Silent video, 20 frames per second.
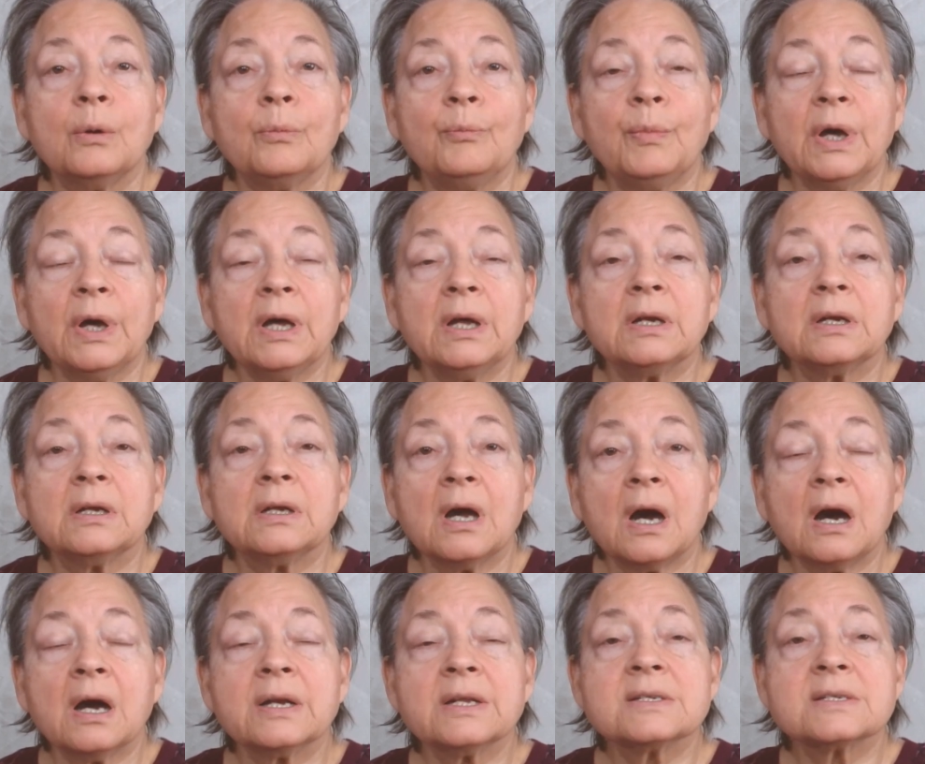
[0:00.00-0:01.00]
But
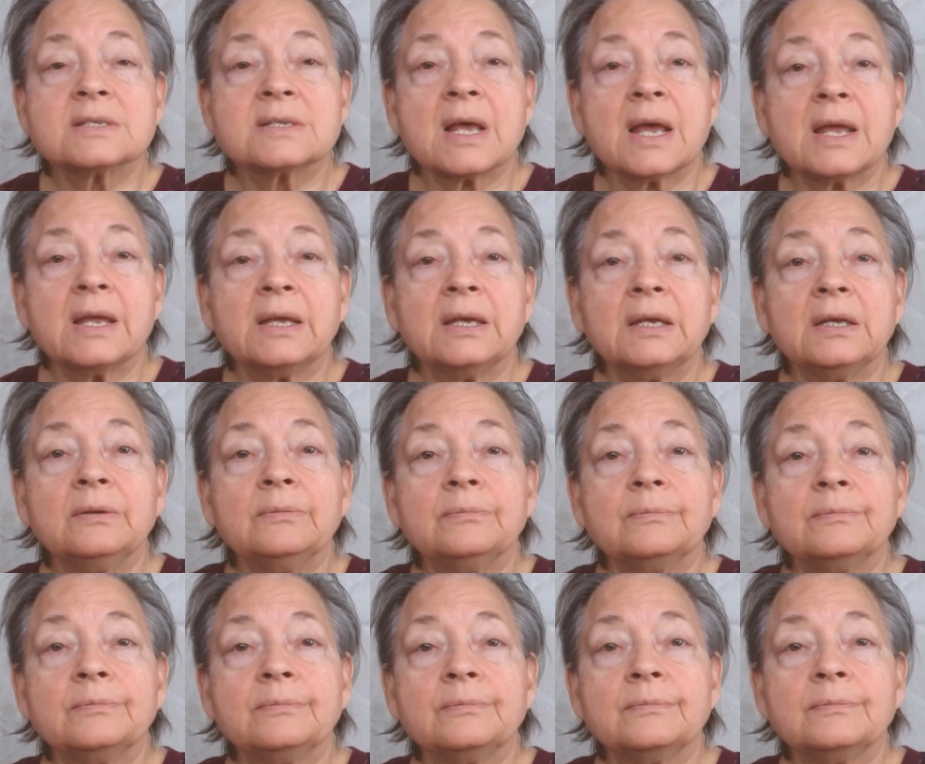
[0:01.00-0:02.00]
God is saying
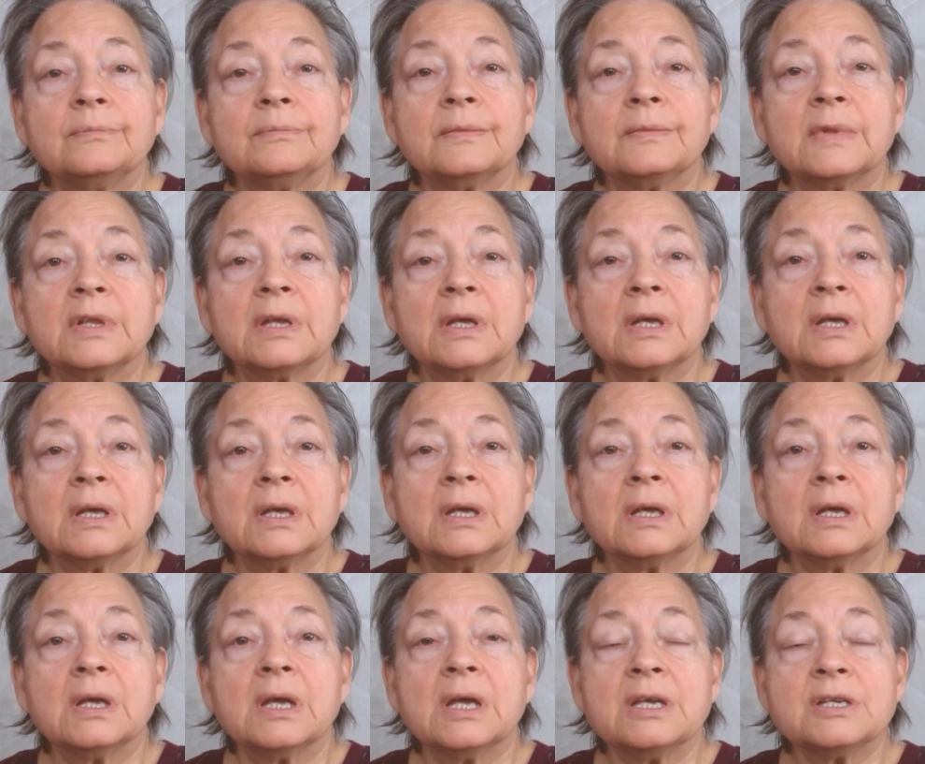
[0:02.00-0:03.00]

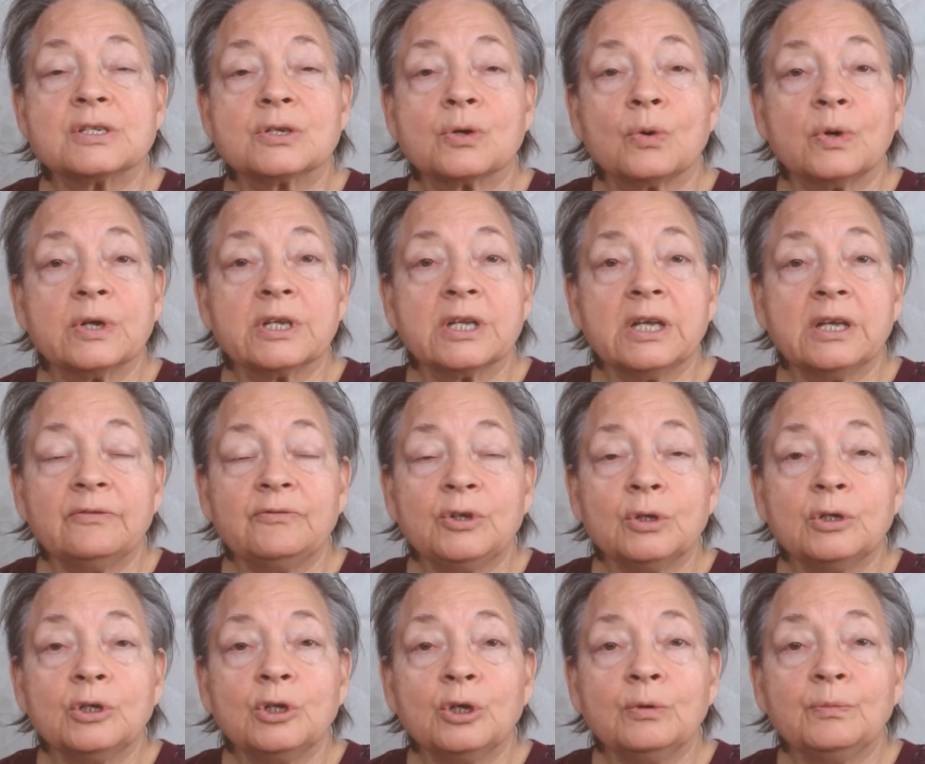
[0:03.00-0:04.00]
He's going to give you
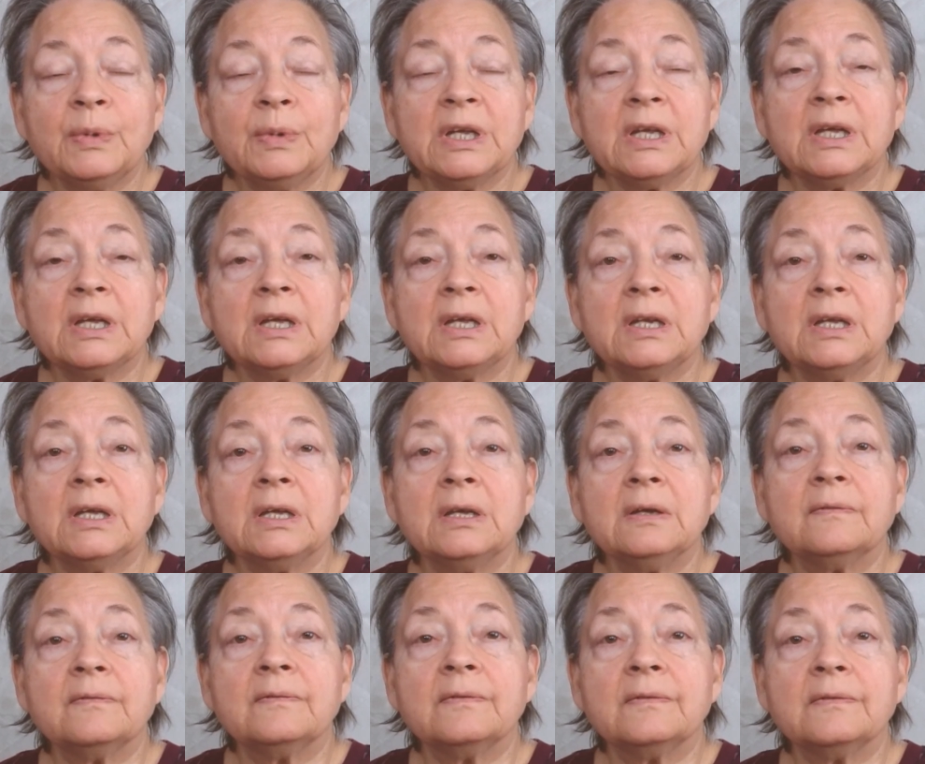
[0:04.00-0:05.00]
a new beginning.
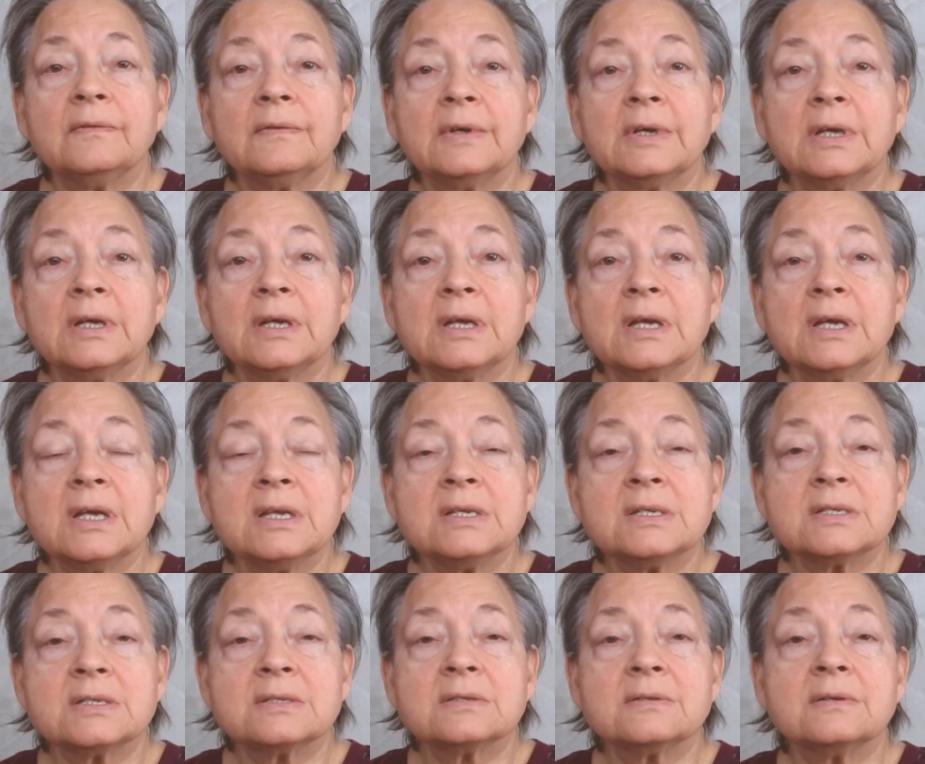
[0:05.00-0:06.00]

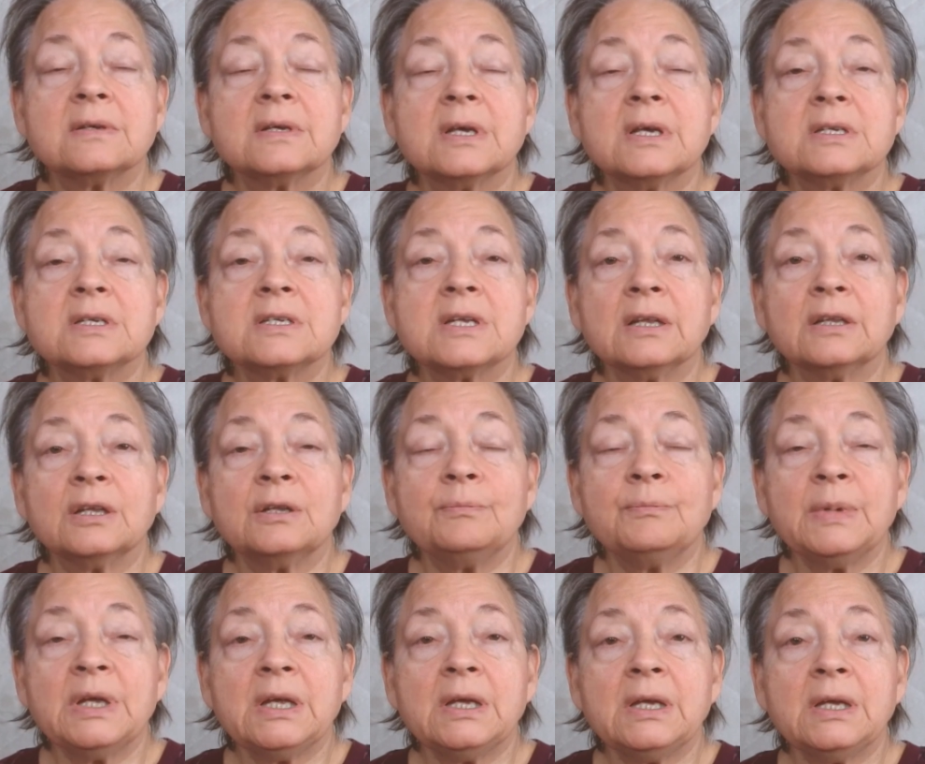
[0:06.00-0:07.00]
He's
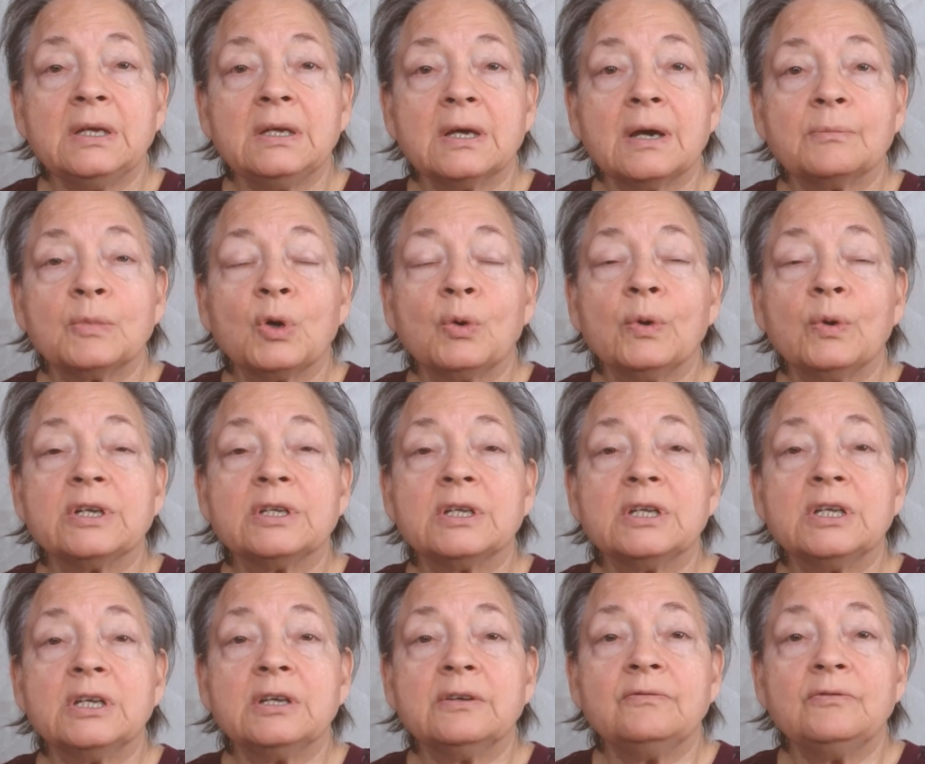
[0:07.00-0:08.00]
telling me I'm going to
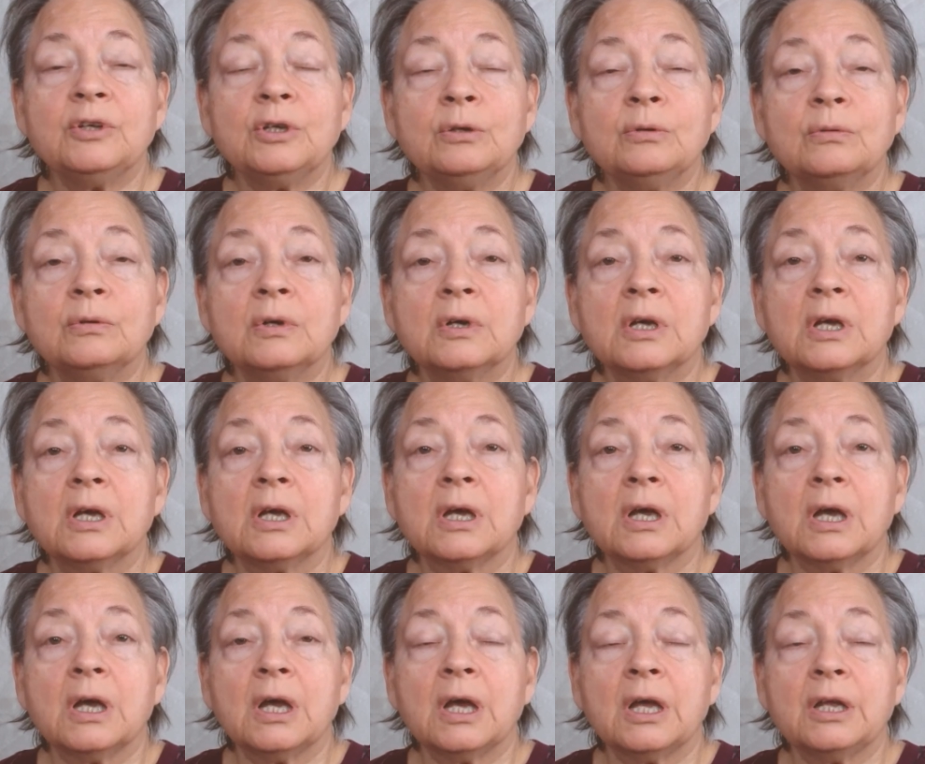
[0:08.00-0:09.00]
give you
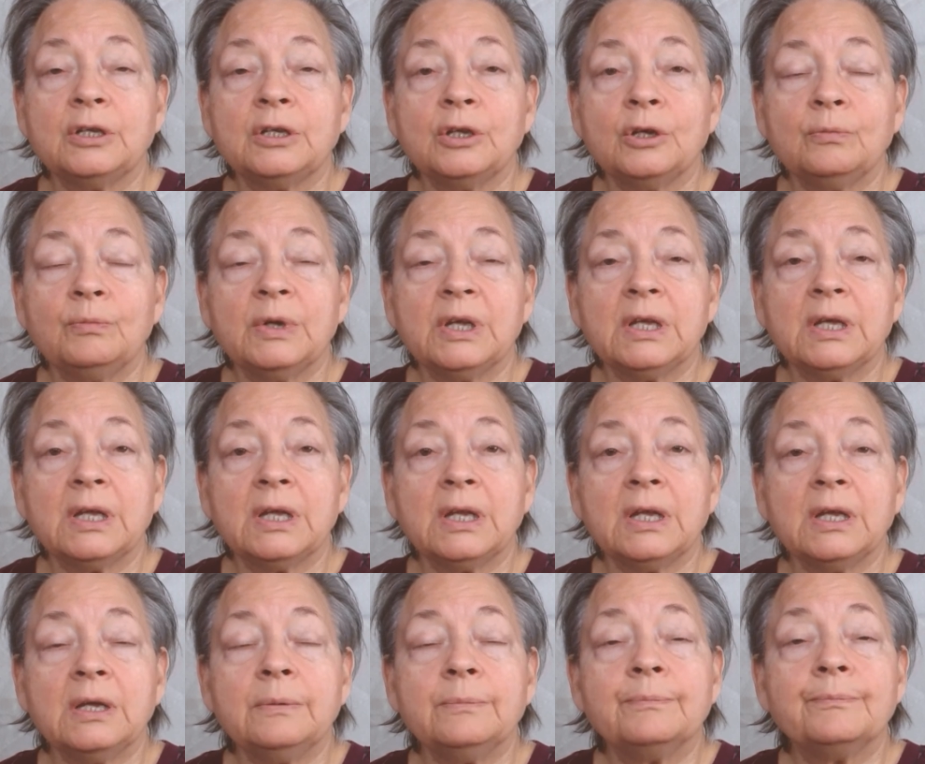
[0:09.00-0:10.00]
a new
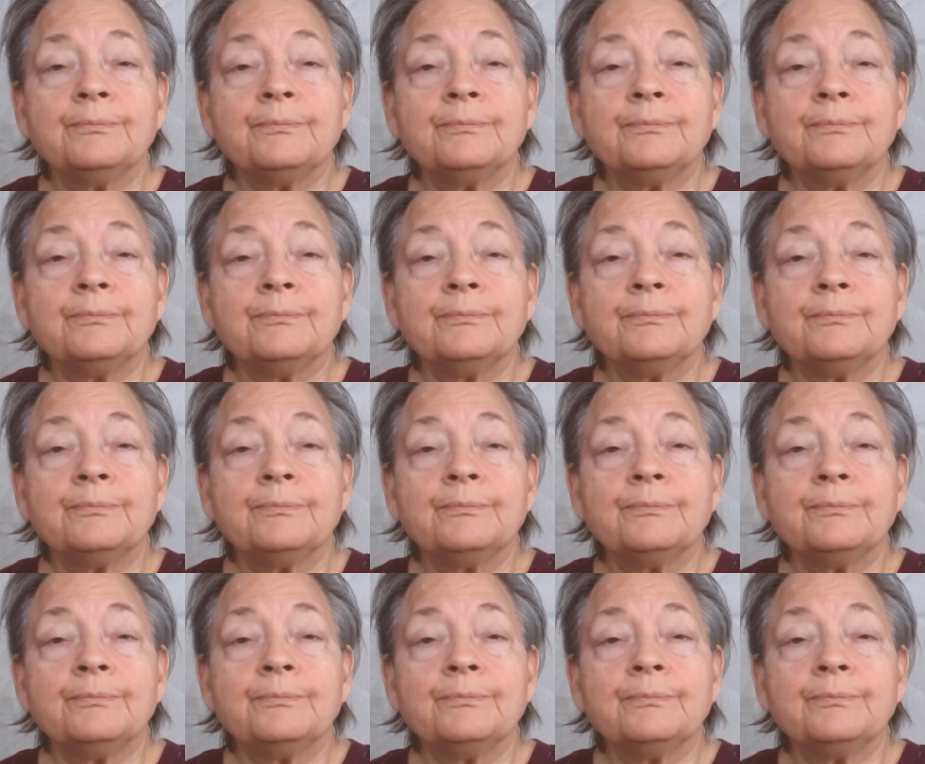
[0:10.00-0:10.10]
beginning.